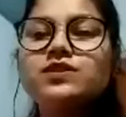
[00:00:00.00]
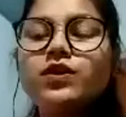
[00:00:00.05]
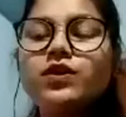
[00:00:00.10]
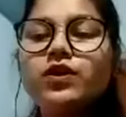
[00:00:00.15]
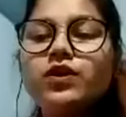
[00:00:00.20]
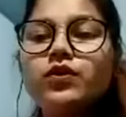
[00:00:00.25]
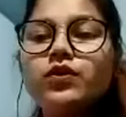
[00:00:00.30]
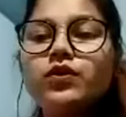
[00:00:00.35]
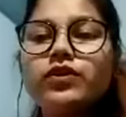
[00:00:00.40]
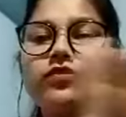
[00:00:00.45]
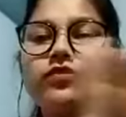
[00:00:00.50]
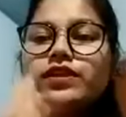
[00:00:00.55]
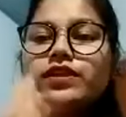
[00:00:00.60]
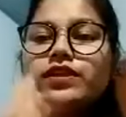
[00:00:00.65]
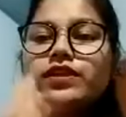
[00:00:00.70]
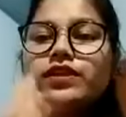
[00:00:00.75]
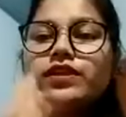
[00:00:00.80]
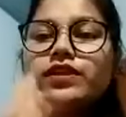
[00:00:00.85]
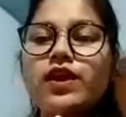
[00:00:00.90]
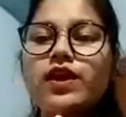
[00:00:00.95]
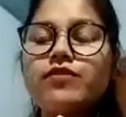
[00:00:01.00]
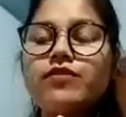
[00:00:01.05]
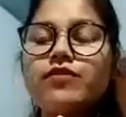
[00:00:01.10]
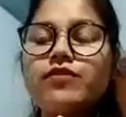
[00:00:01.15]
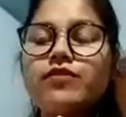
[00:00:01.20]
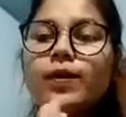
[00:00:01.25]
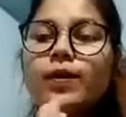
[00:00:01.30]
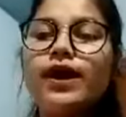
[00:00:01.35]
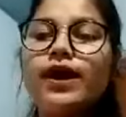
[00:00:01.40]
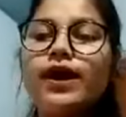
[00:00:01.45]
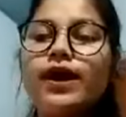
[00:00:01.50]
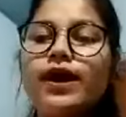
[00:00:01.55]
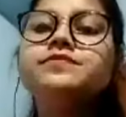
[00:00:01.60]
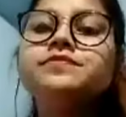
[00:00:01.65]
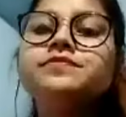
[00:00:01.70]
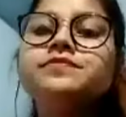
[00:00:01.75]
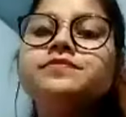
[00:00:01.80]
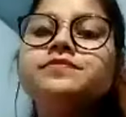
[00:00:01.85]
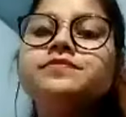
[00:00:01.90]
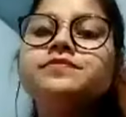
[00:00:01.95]
good evening to everyone.
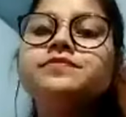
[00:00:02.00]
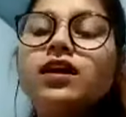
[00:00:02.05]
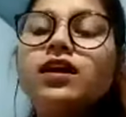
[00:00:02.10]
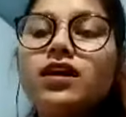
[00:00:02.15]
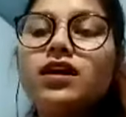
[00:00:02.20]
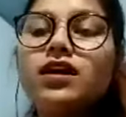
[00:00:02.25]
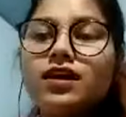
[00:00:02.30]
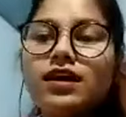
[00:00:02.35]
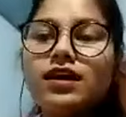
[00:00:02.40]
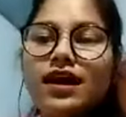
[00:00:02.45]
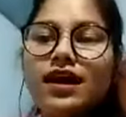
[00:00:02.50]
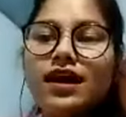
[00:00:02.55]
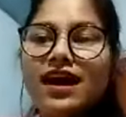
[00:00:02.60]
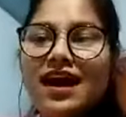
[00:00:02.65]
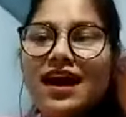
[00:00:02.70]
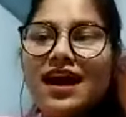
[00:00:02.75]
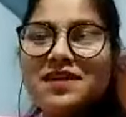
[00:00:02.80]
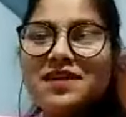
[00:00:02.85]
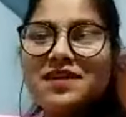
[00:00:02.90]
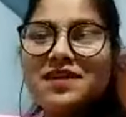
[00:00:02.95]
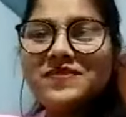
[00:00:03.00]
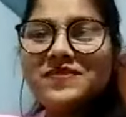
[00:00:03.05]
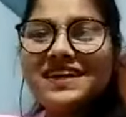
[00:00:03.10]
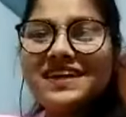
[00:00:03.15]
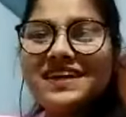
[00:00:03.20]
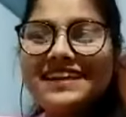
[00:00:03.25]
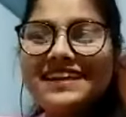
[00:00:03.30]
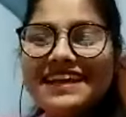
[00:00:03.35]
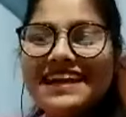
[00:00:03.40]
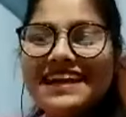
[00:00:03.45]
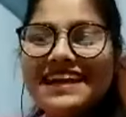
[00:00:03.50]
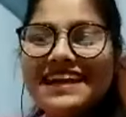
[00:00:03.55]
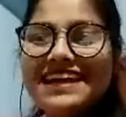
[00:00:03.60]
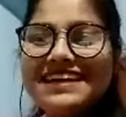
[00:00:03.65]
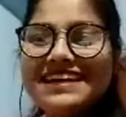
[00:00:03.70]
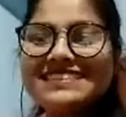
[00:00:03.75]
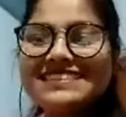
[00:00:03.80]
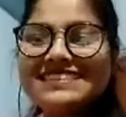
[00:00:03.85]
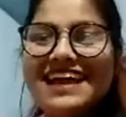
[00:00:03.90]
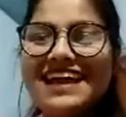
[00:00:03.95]
I'm really
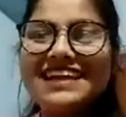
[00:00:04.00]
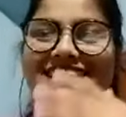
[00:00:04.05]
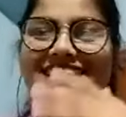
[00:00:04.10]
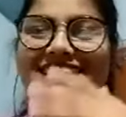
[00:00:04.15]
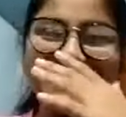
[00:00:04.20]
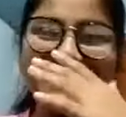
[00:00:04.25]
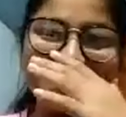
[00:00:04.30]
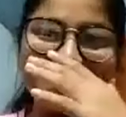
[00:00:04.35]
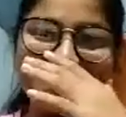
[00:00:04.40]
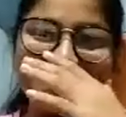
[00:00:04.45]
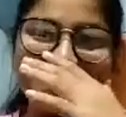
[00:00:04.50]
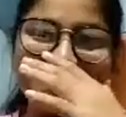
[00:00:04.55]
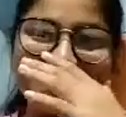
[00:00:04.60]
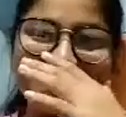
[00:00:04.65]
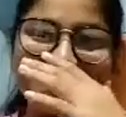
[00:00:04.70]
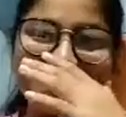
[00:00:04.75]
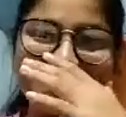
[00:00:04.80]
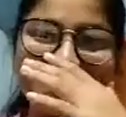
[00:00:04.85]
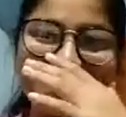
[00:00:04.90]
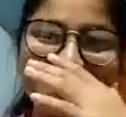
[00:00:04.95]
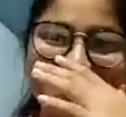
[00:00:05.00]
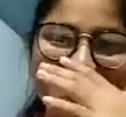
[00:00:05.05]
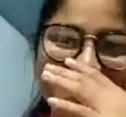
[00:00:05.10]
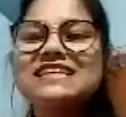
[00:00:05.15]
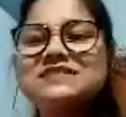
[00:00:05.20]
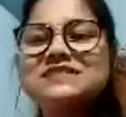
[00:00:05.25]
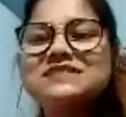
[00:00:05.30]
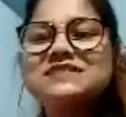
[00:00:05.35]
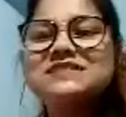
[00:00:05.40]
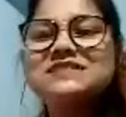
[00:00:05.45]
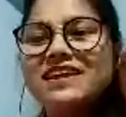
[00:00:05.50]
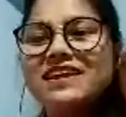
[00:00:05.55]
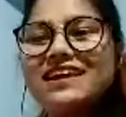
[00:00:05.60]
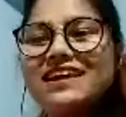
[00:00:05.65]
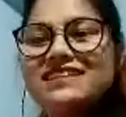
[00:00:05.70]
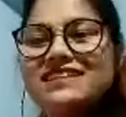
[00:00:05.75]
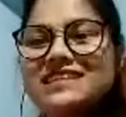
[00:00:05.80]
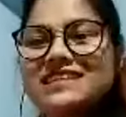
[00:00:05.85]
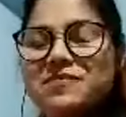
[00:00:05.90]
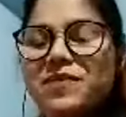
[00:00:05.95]
excited to share my
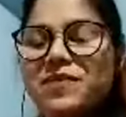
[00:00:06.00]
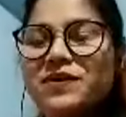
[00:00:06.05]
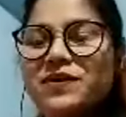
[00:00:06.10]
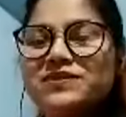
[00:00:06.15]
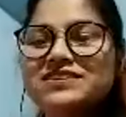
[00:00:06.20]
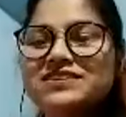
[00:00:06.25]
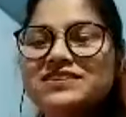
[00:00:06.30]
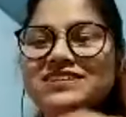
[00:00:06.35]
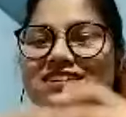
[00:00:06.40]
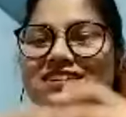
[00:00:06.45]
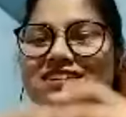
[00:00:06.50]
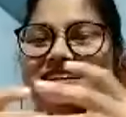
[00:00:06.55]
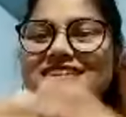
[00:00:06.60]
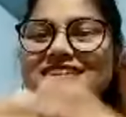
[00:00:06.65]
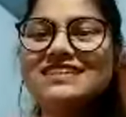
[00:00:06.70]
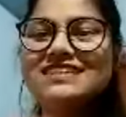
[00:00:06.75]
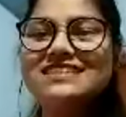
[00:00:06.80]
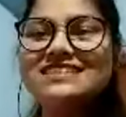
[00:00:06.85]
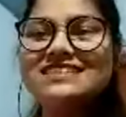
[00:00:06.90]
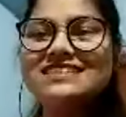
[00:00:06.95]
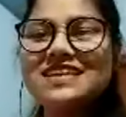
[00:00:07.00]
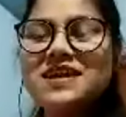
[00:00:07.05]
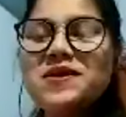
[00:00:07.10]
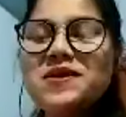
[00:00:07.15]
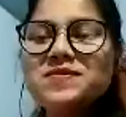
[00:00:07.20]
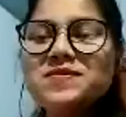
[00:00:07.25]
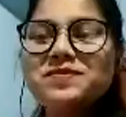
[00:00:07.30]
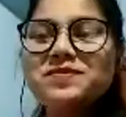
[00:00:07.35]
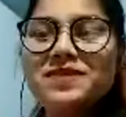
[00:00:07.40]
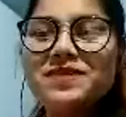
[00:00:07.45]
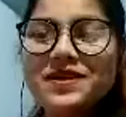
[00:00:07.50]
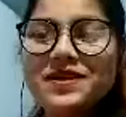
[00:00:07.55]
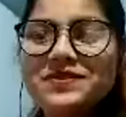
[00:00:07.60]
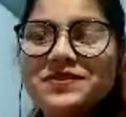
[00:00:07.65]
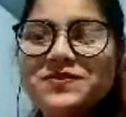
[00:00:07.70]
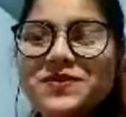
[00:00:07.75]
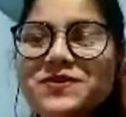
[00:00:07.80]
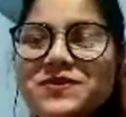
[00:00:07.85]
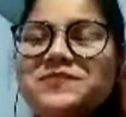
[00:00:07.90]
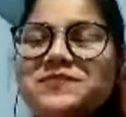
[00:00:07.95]
experience about this
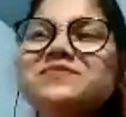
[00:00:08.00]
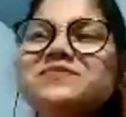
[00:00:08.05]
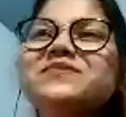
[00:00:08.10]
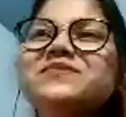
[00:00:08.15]
platform.